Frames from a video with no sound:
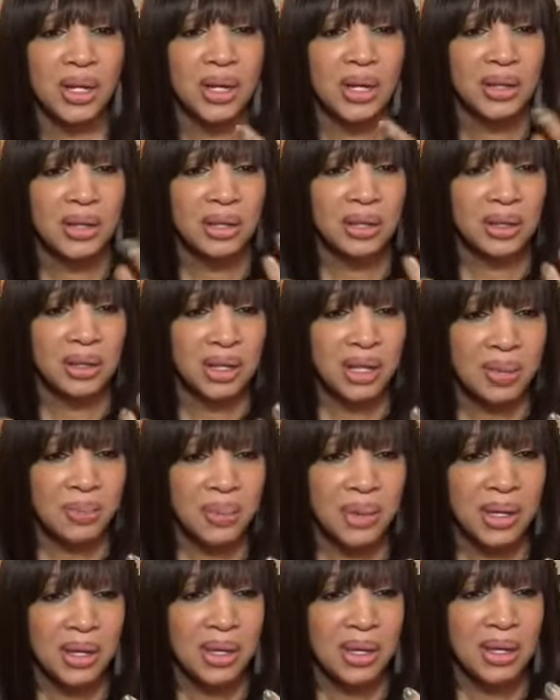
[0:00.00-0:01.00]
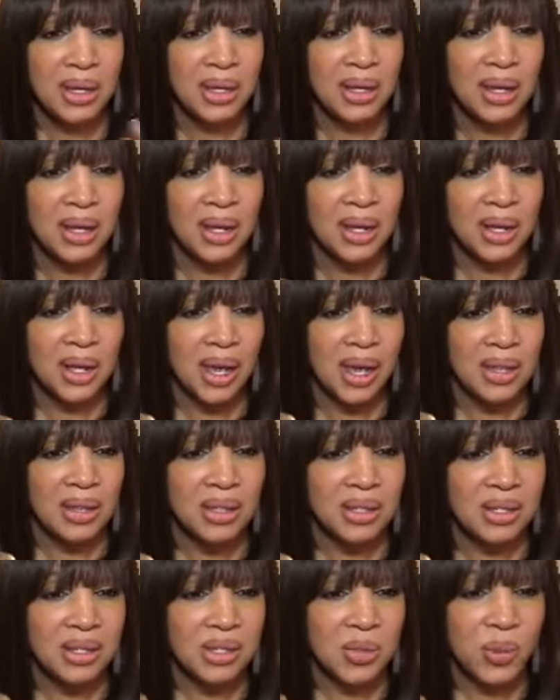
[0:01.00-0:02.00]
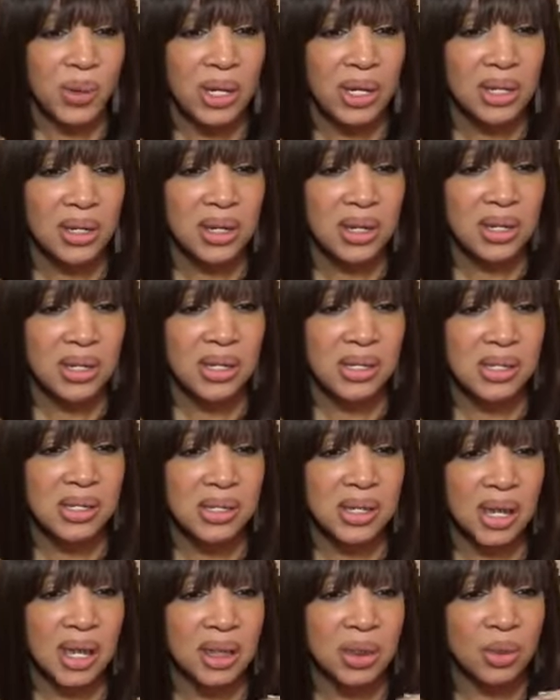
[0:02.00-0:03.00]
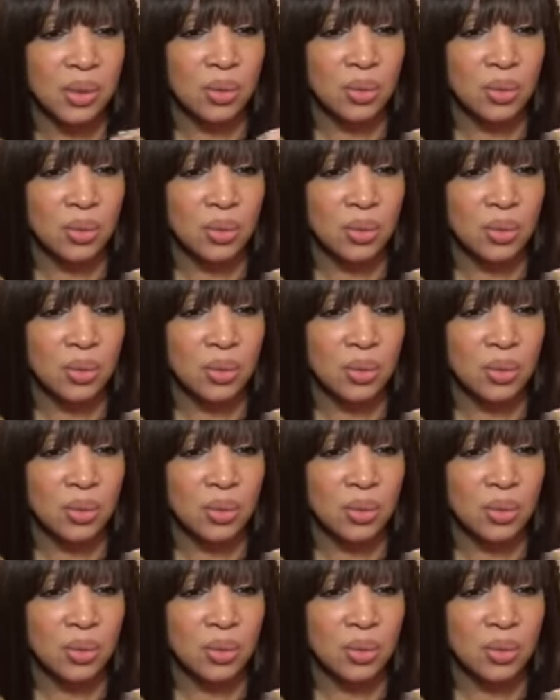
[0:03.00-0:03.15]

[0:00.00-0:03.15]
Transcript: The lemon and the sweetness and the